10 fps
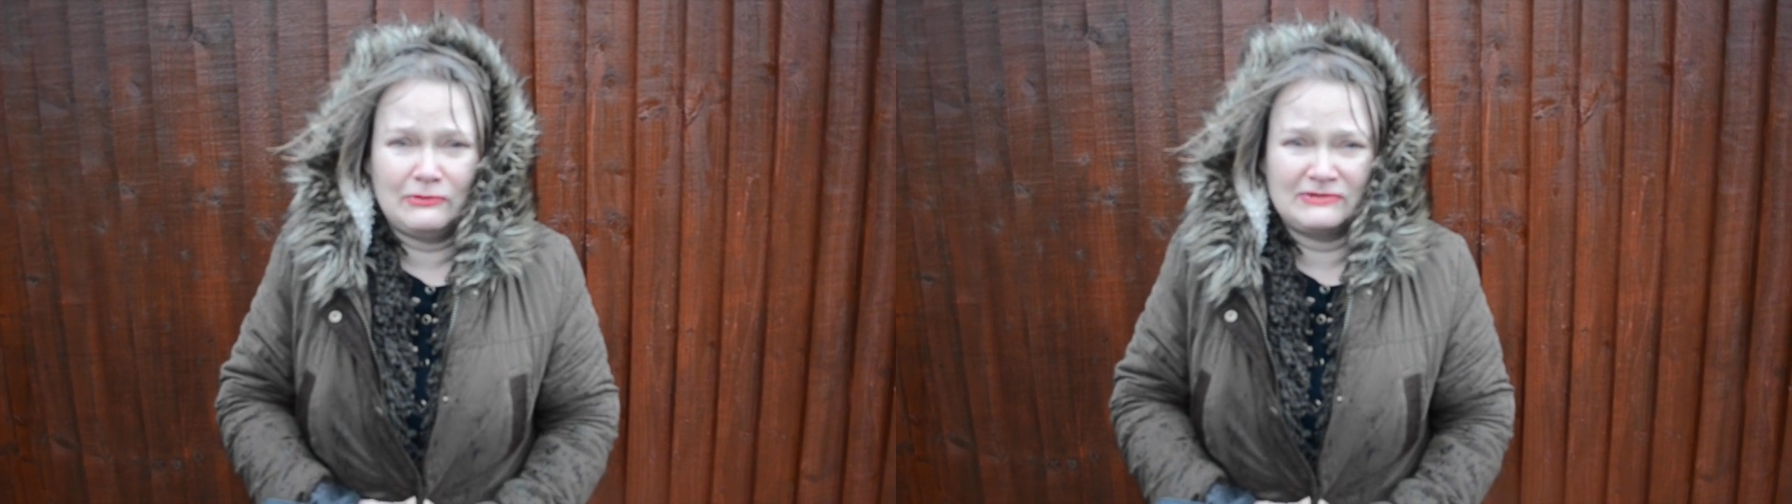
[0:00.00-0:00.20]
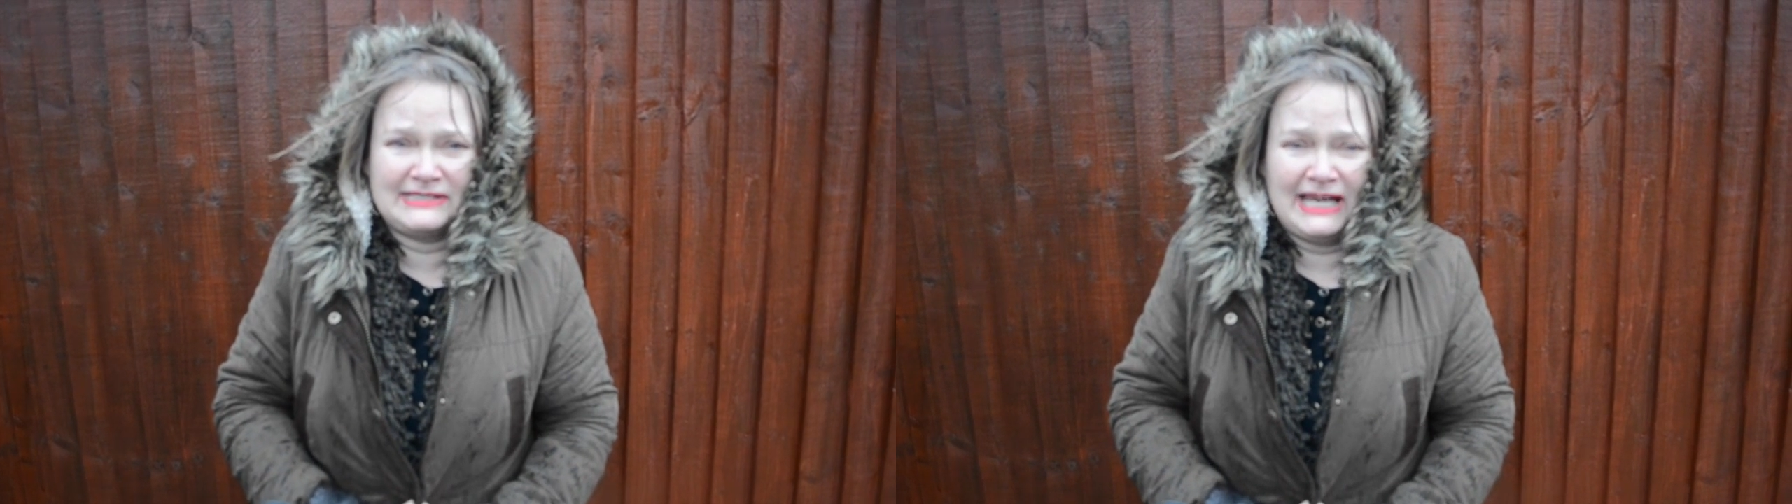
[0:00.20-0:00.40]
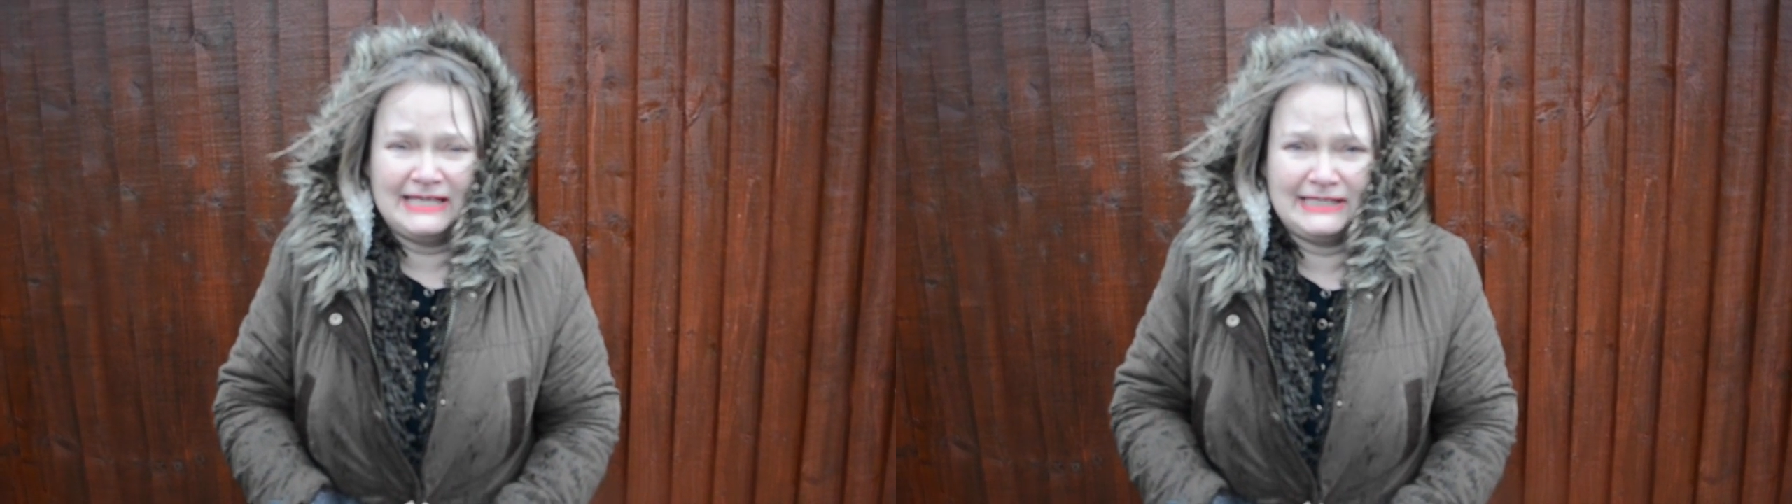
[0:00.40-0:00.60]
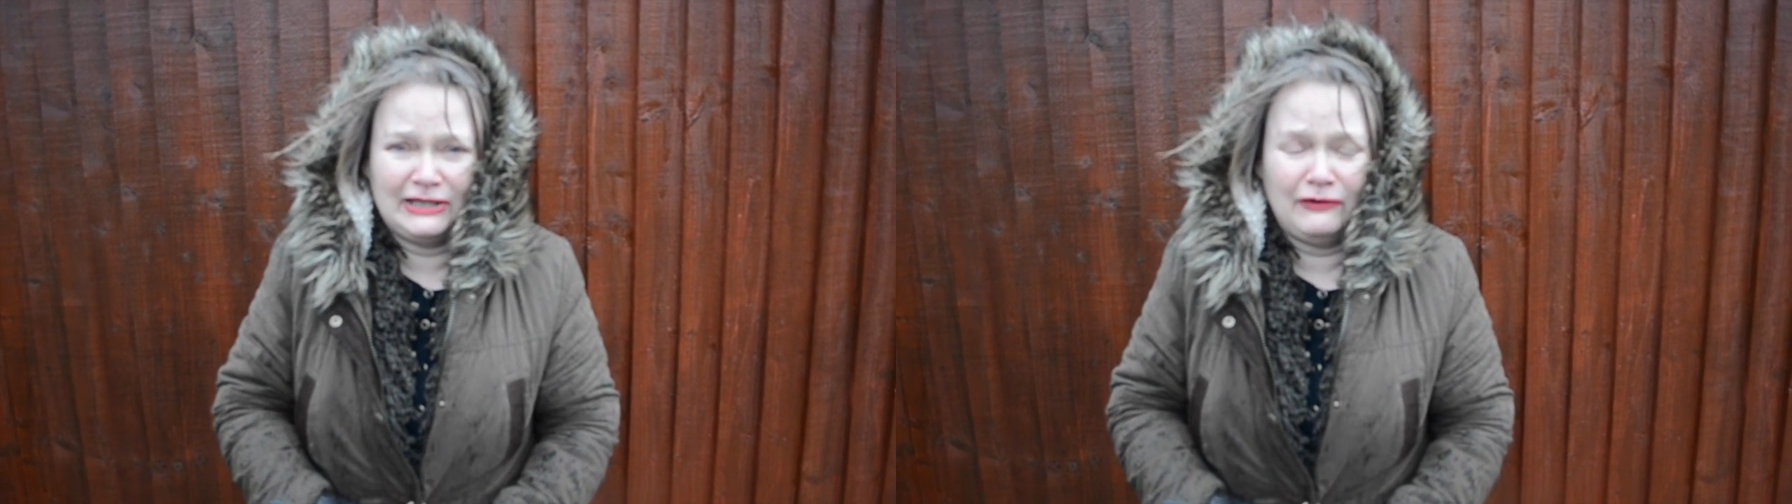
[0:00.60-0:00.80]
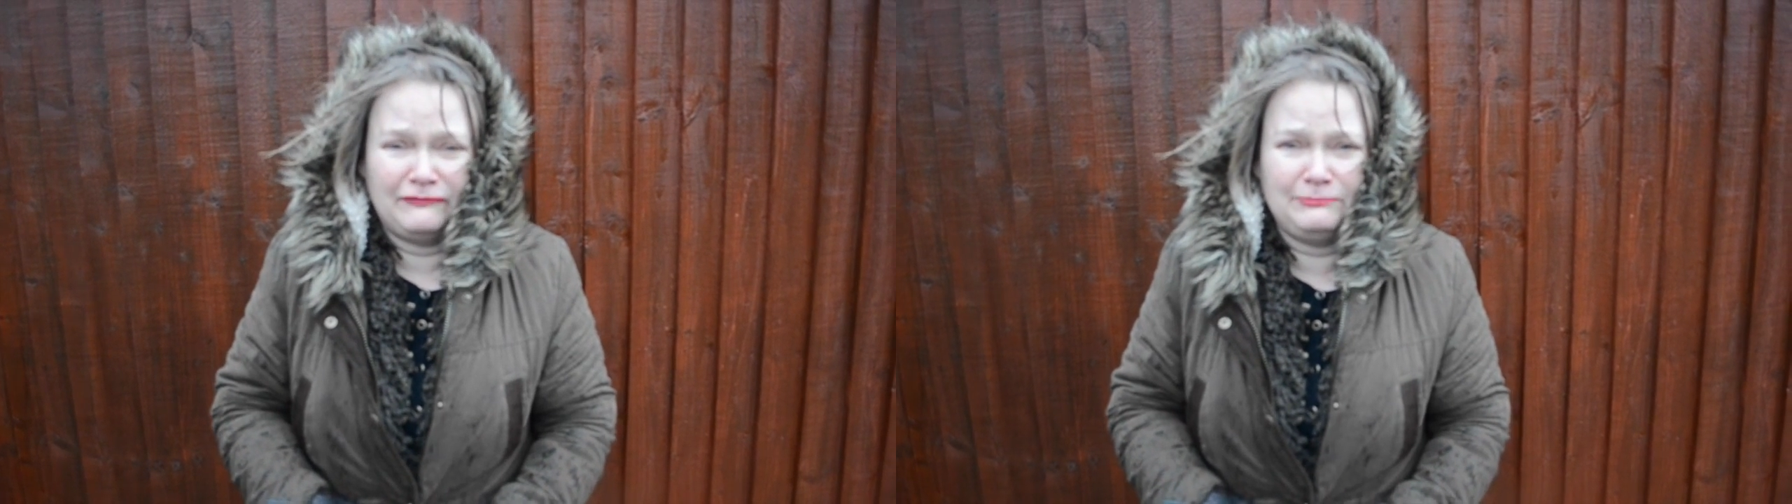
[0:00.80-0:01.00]
don't take
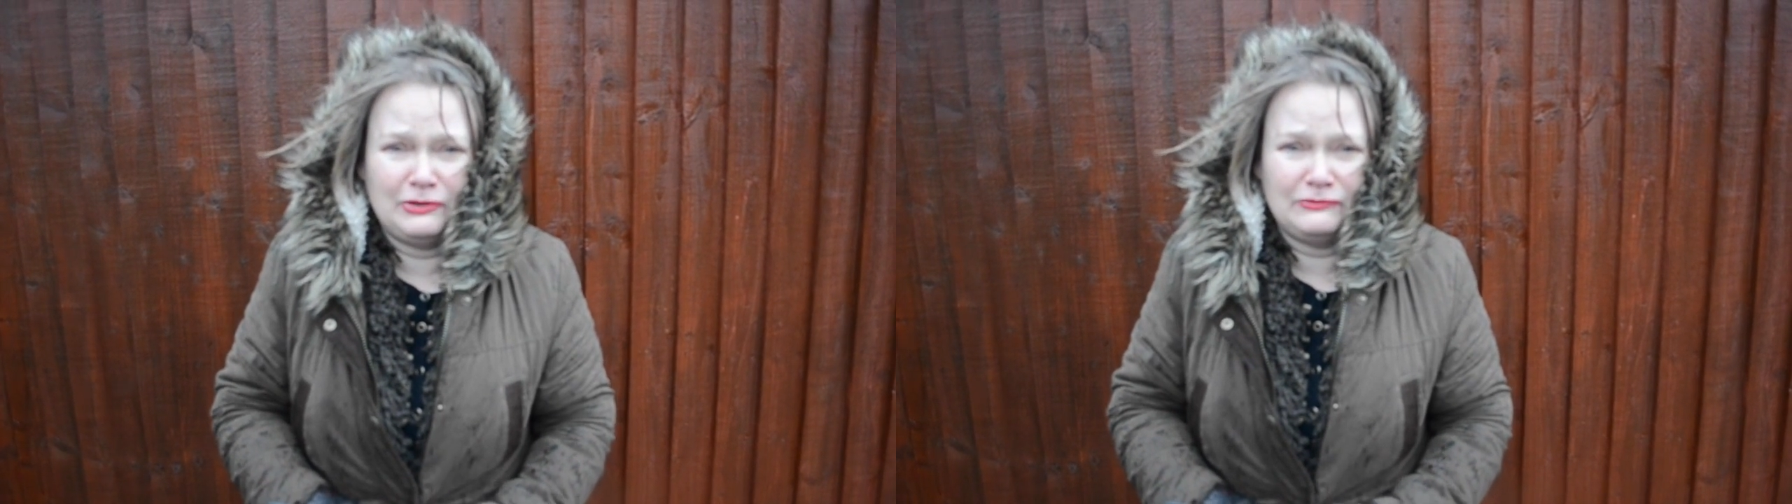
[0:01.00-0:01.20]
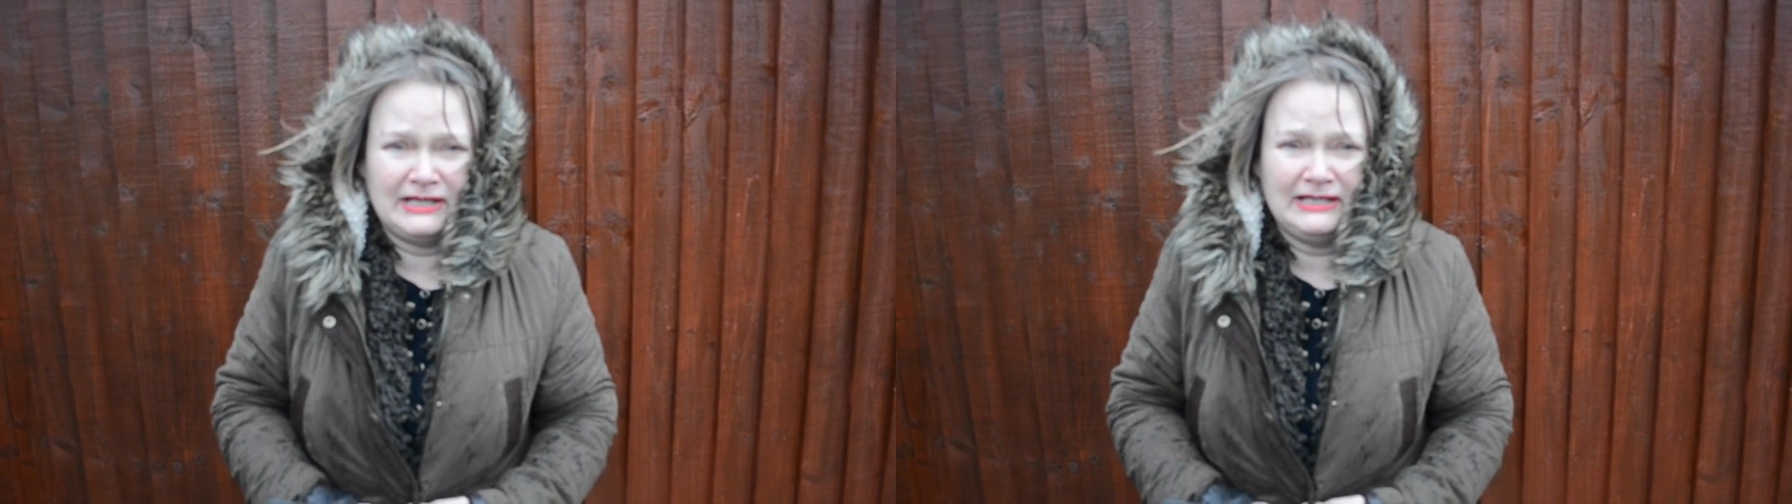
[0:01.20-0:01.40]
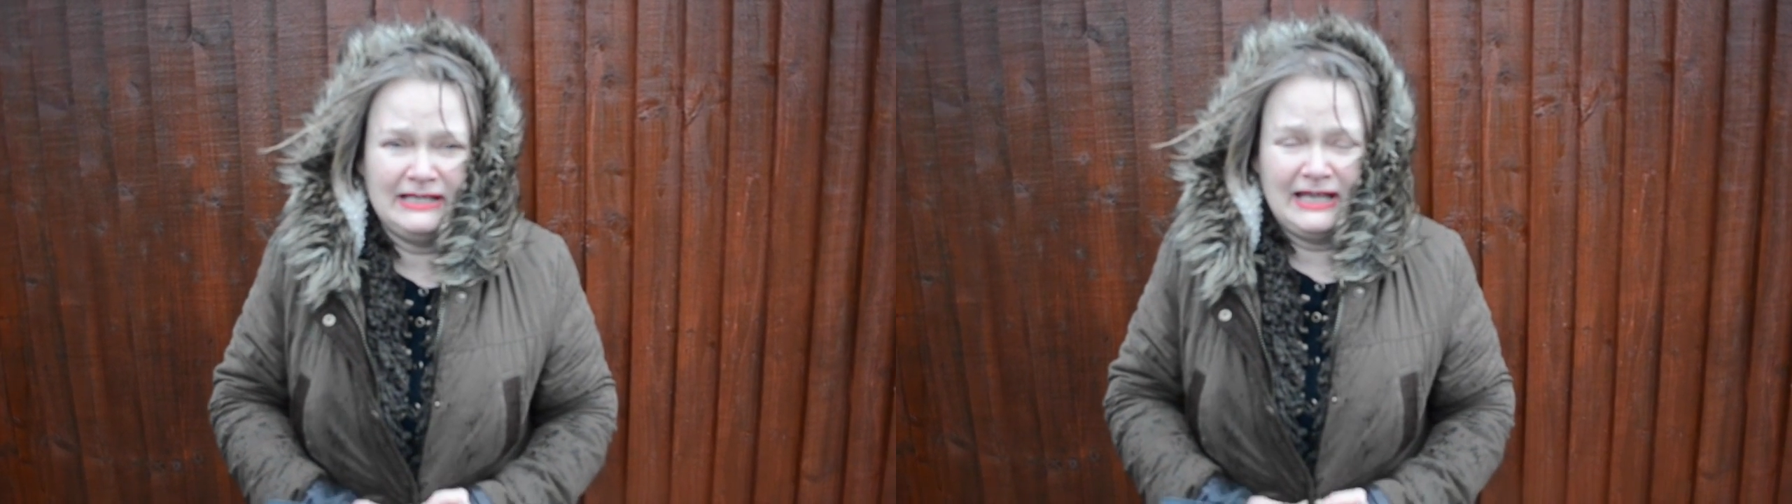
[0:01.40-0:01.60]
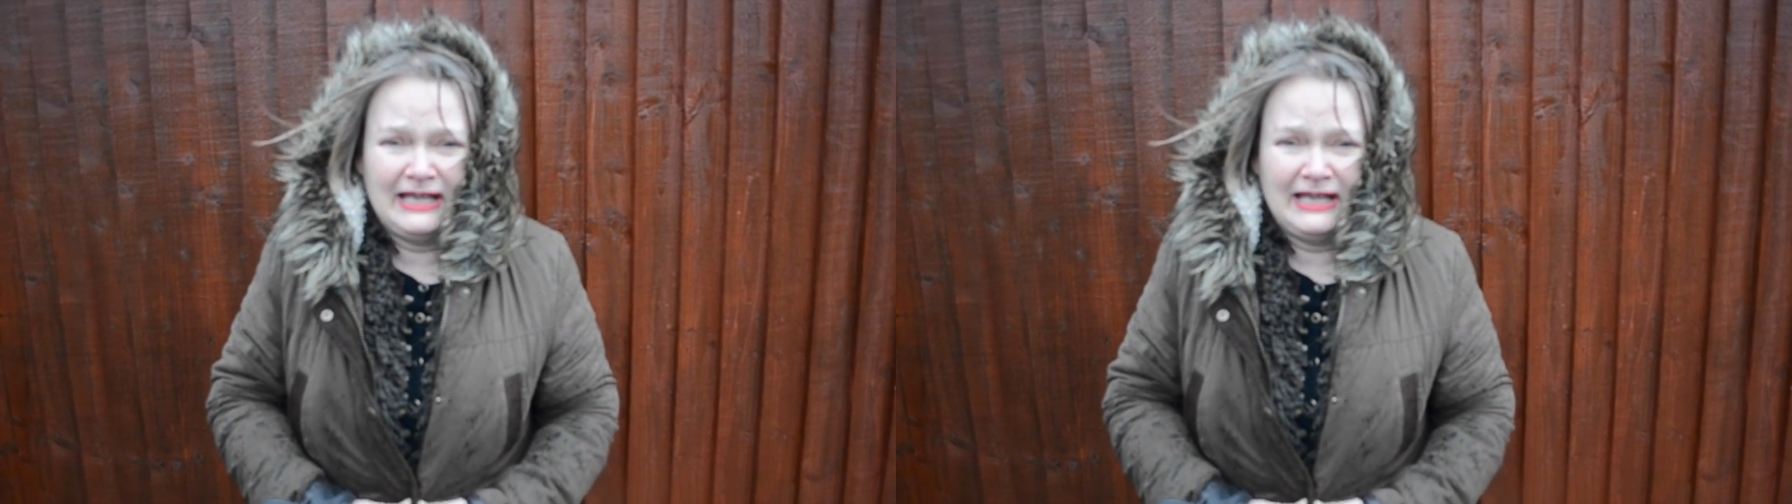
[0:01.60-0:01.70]
it off poor